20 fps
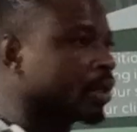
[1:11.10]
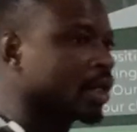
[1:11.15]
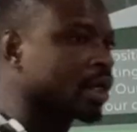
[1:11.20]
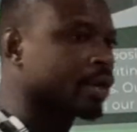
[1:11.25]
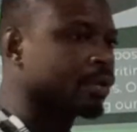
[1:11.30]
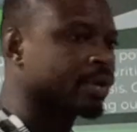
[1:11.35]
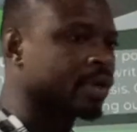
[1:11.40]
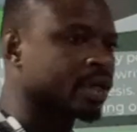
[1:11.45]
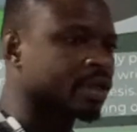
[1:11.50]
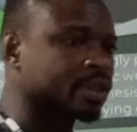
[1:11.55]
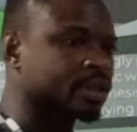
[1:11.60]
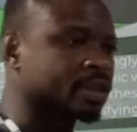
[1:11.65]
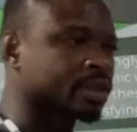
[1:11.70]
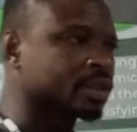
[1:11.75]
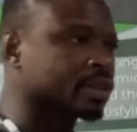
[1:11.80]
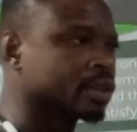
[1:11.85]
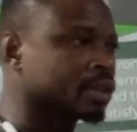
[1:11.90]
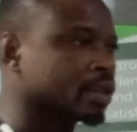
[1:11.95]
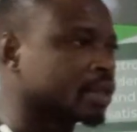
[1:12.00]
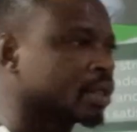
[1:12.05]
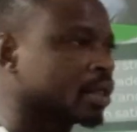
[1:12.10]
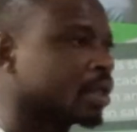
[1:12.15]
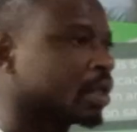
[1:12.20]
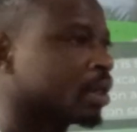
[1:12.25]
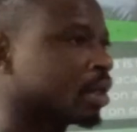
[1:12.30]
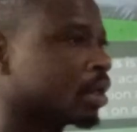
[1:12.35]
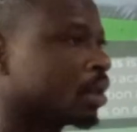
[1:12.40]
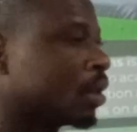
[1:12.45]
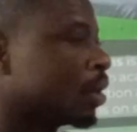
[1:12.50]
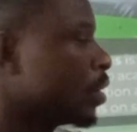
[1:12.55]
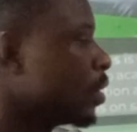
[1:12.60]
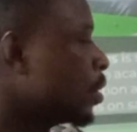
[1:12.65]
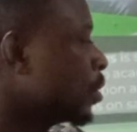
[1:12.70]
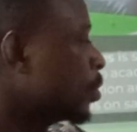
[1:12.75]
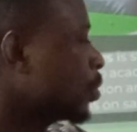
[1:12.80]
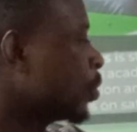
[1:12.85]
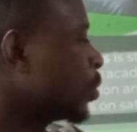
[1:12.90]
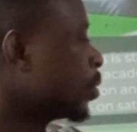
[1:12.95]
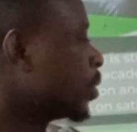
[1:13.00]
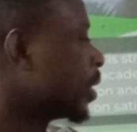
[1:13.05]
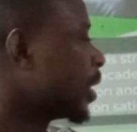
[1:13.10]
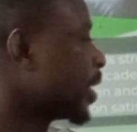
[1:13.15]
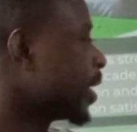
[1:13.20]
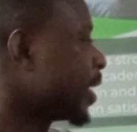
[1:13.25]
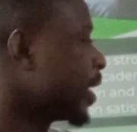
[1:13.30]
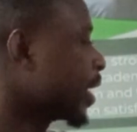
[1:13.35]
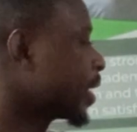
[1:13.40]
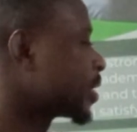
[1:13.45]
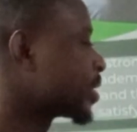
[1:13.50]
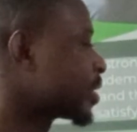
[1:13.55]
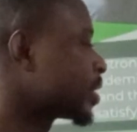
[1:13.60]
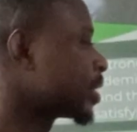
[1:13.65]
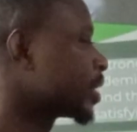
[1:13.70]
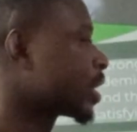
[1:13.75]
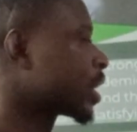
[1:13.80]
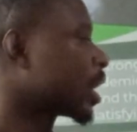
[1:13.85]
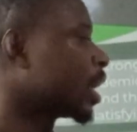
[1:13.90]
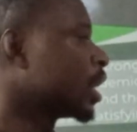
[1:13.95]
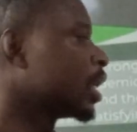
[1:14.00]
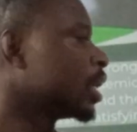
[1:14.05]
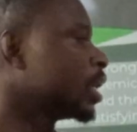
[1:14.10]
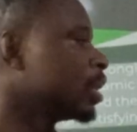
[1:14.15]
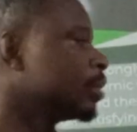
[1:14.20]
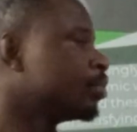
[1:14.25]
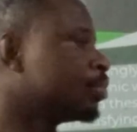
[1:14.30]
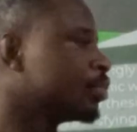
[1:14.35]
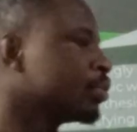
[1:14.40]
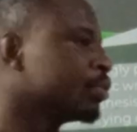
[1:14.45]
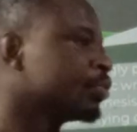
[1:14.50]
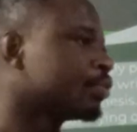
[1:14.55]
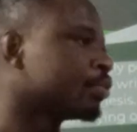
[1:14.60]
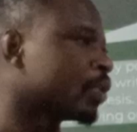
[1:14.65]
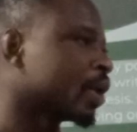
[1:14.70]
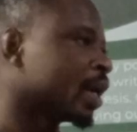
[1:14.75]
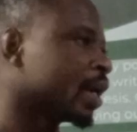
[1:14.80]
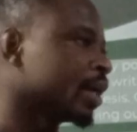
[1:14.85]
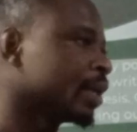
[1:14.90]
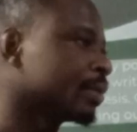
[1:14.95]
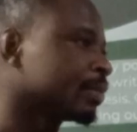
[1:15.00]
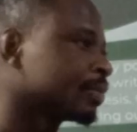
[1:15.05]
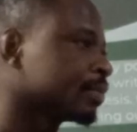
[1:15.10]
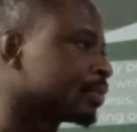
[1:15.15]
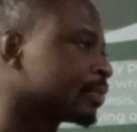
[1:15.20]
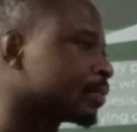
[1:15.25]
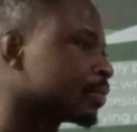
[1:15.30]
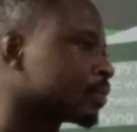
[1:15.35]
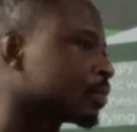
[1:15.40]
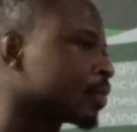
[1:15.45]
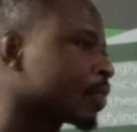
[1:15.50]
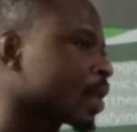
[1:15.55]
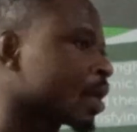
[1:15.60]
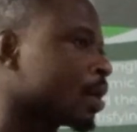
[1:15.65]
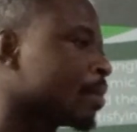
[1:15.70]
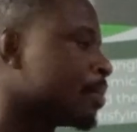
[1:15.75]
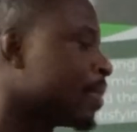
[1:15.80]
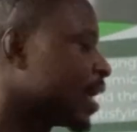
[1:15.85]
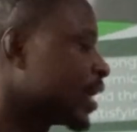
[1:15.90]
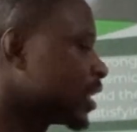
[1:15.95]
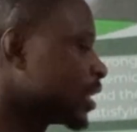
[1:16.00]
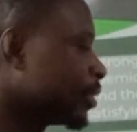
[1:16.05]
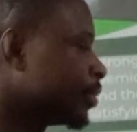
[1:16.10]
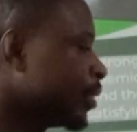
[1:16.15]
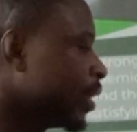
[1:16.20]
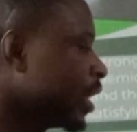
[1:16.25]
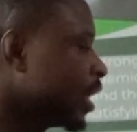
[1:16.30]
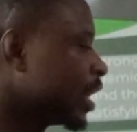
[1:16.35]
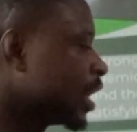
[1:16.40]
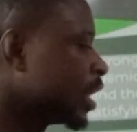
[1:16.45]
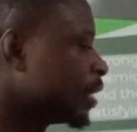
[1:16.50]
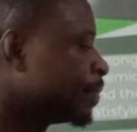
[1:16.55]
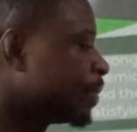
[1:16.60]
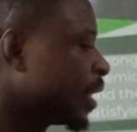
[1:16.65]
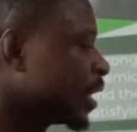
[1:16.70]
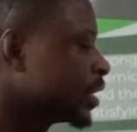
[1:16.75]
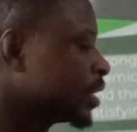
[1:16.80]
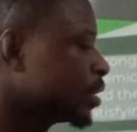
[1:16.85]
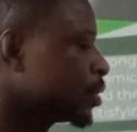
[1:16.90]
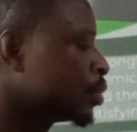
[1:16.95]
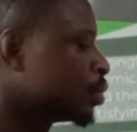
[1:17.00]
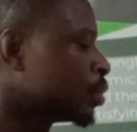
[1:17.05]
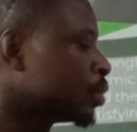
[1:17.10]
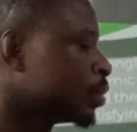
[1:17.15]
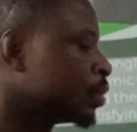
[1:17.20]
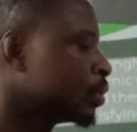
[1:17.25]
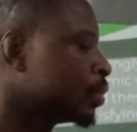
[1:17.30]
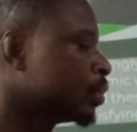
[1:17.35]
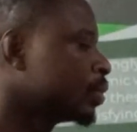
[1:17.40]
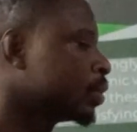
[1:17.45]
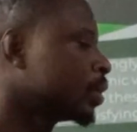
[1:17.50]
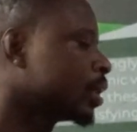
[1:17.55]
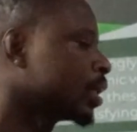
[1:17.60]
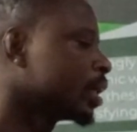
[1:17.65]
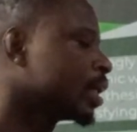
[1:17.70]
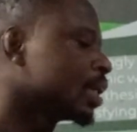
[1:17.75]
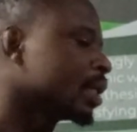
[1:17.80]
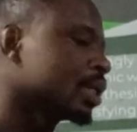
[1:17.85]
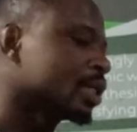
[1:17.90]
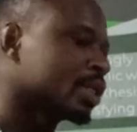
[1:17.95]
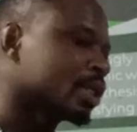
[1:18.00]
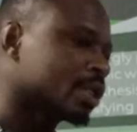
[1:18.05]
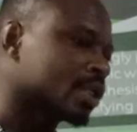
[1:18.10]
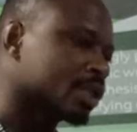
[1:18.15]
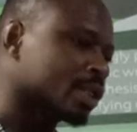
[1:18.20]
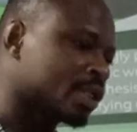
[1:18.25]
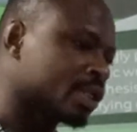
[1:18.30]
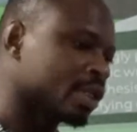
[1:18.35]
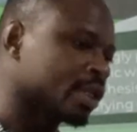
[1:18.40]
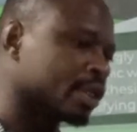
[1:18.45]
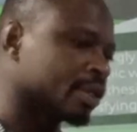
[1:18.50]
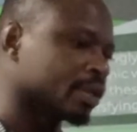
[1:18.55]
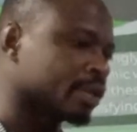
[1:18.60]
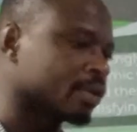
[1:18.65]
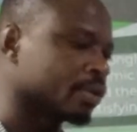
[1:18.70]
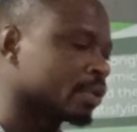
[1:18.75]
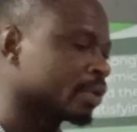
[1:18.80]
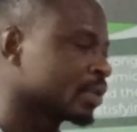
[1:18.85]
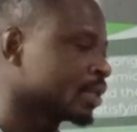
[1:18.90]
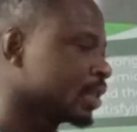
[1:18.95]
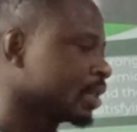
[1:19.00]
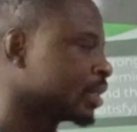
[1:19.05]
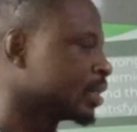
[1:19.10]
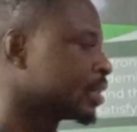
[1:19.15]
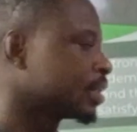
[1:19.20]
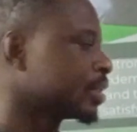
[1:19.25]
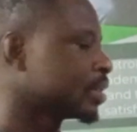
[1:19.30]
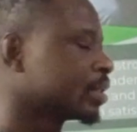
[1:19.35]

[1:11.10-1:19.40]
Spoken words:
other words, although X can improve Y, but when it passes through Z or Z,